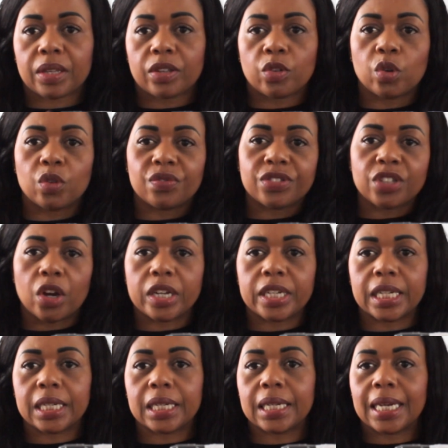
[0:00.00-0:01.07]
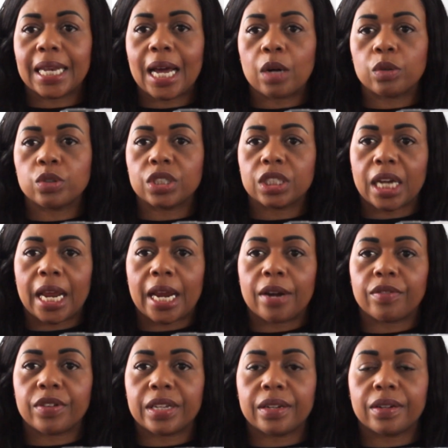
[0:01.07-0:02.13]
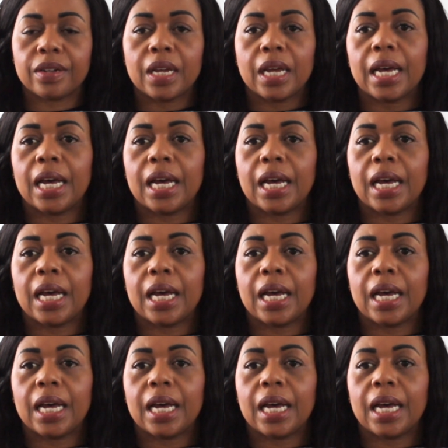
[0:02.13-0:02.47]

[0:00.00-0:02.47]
sort of dining and lounge area,